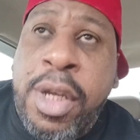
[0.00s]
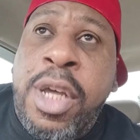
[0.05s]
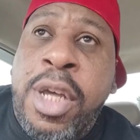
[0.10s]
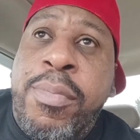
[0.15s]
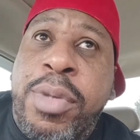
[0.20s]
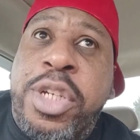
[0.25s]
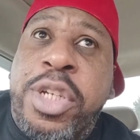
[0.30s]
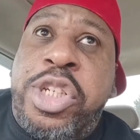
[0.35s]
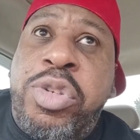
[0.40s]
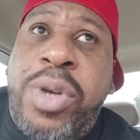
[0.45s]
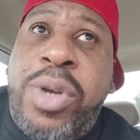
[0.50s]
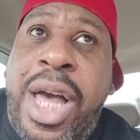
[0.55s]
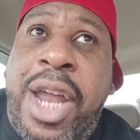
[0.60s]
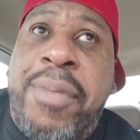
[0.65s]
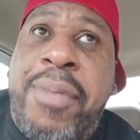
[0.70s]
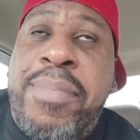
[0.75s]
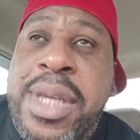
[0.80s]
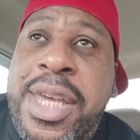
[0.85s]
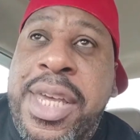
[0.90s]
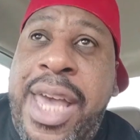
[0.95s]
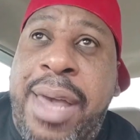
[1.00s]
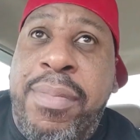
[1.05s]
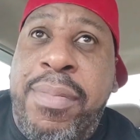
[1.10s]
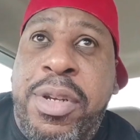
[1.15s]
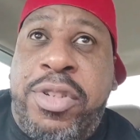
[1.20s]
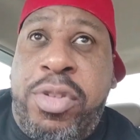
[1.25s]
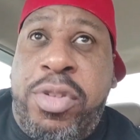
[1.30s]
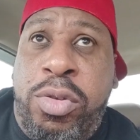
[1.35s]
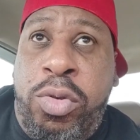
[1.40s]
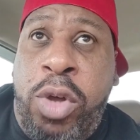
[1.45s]
but you got to be able
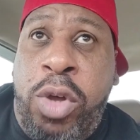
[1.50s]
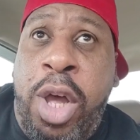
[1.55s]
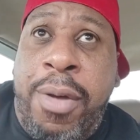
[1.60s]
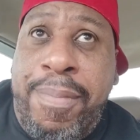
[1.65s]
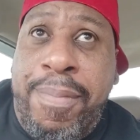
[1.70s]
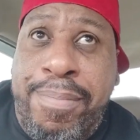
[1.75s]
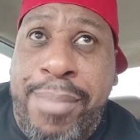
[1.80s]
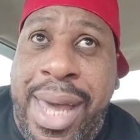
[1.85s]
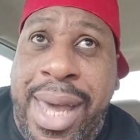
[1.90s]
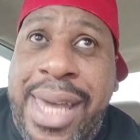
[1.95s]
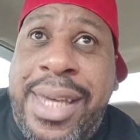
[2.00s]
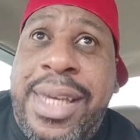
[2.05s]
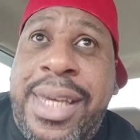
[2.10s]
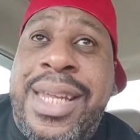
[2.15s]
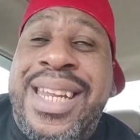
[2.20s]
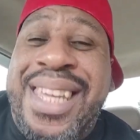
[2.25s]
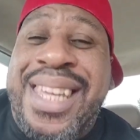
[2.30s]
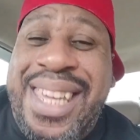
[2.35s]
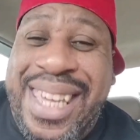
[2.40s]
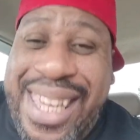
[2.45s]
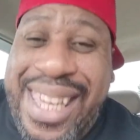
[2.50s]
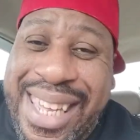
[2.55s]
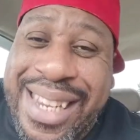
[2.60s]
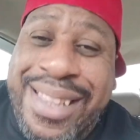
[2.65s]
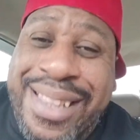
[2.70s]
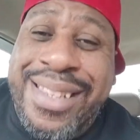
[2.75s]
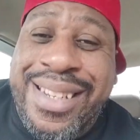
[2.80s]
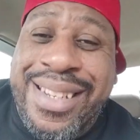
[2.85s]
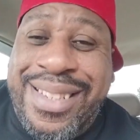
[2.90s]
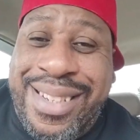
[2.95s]
to make it
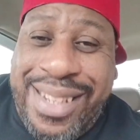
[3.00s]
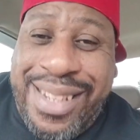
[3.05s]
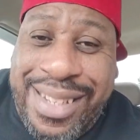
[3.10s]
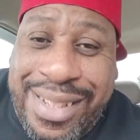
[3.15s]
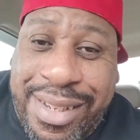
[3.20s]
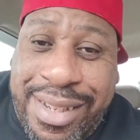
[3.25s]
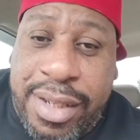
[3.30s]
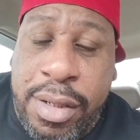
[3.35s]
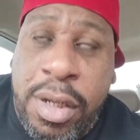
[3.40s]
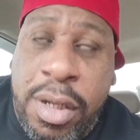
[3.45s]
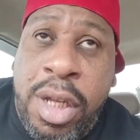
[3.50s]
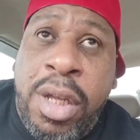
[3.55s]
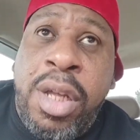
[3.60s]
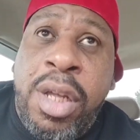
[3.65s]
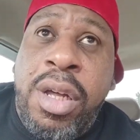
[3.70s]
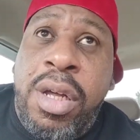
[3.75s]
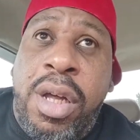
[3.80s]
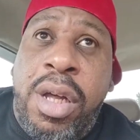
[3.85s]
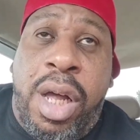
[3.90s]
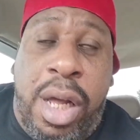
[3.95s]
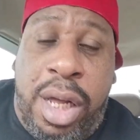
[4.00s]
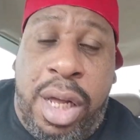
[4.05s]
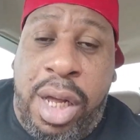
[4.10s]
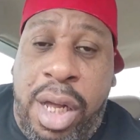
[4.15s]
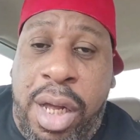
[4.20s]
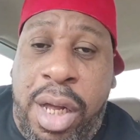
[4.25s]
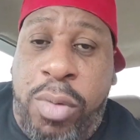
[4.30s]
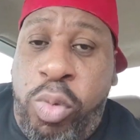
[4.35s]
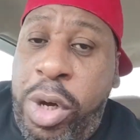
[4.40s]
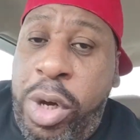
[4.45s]
in the season uh,
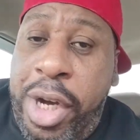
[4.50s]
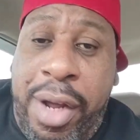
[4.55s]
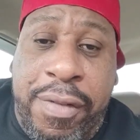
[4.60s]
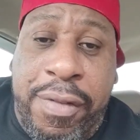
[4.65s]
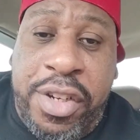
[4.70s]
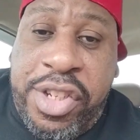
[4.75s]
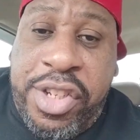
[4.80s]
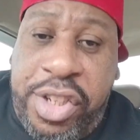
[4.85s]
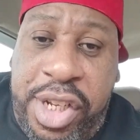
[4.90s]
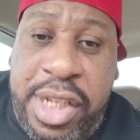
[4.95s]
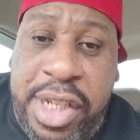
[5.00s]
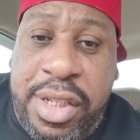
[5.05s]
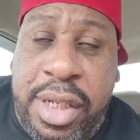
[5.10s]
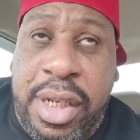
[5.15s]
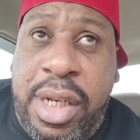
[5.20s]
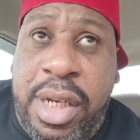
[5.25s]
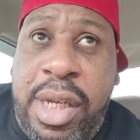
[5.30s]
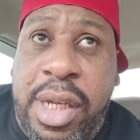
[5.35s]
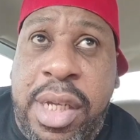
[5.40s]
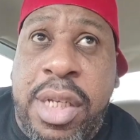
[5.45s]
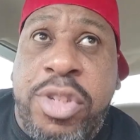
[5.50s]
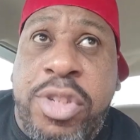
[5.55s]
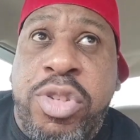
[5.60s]
uh, whatever season it is.